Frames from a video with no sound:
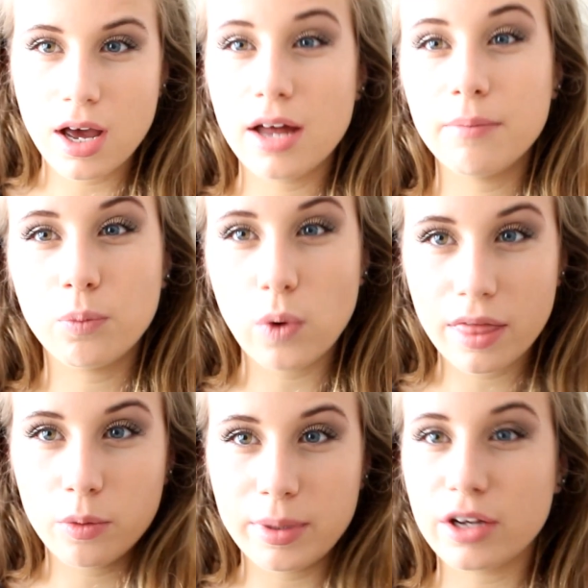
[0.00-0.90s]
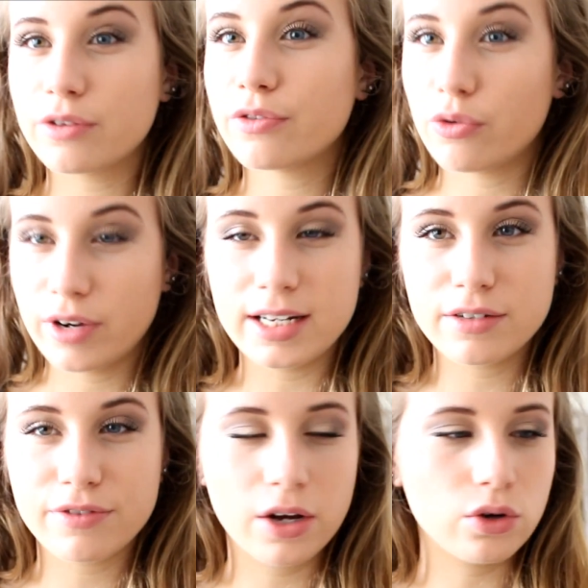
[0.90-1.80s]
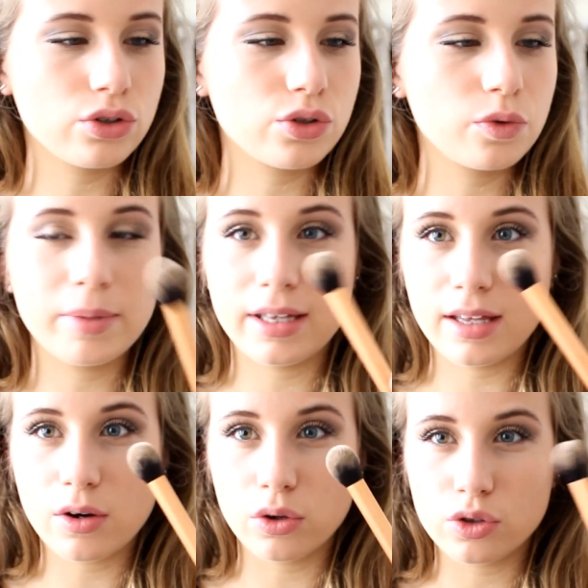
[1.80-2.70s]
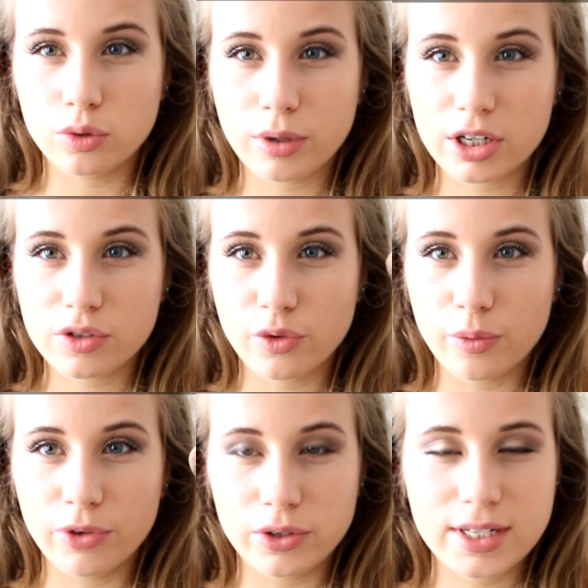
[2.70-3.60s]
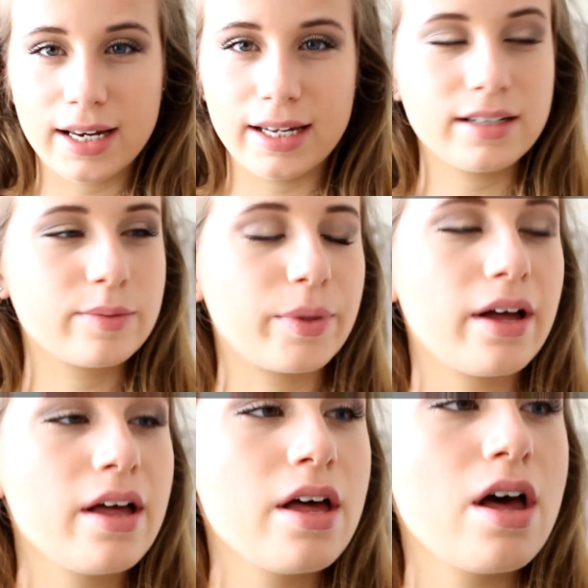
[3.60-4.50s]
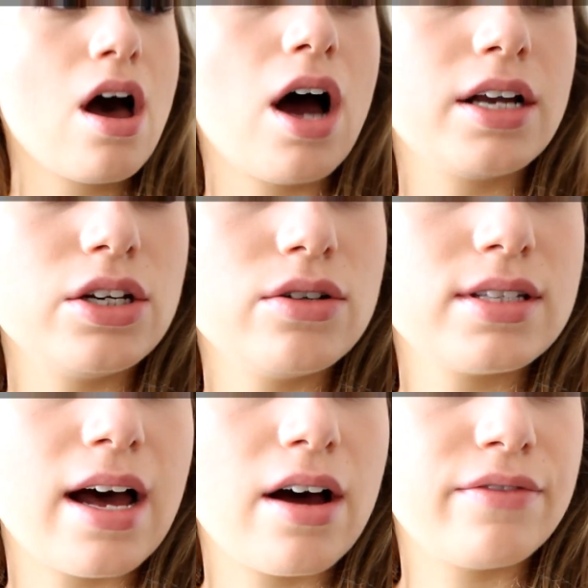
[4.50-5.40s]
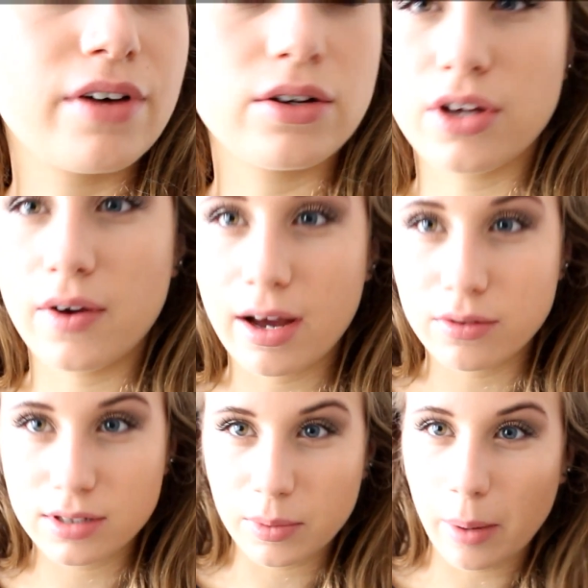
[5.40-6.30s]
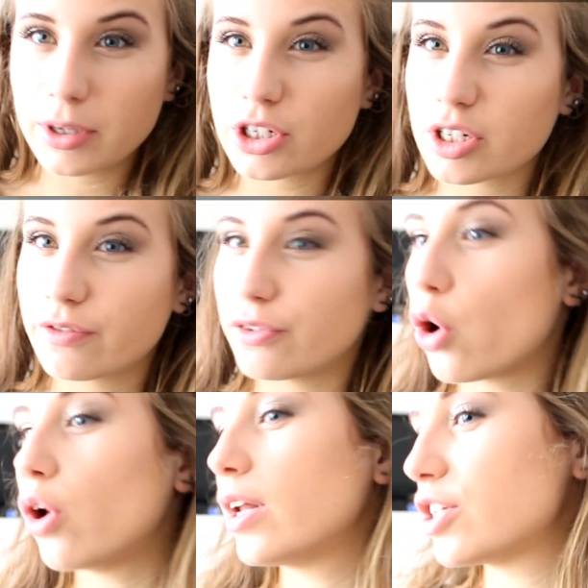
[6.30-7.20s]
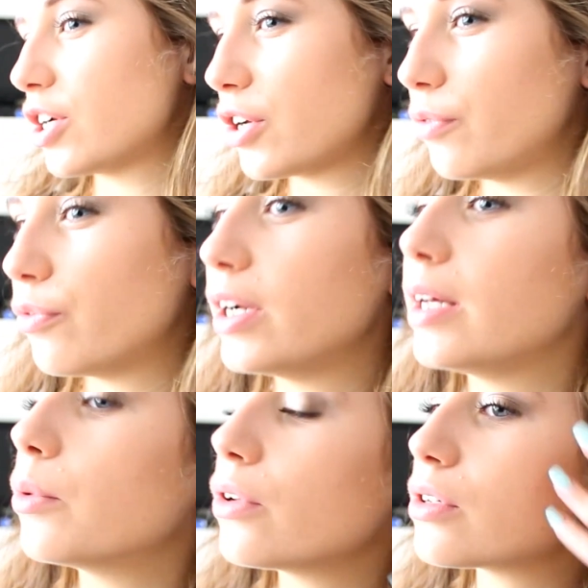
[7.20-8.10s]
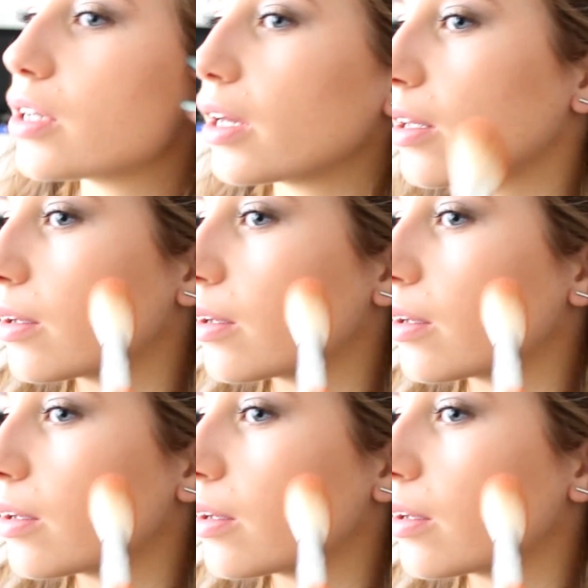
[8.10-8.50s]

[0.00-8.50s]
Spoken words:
And one that would be good for a really defined contour would be the contour brush from Real Techniques, but I'd use that if I was going out somewhere, but just for college I don't really want to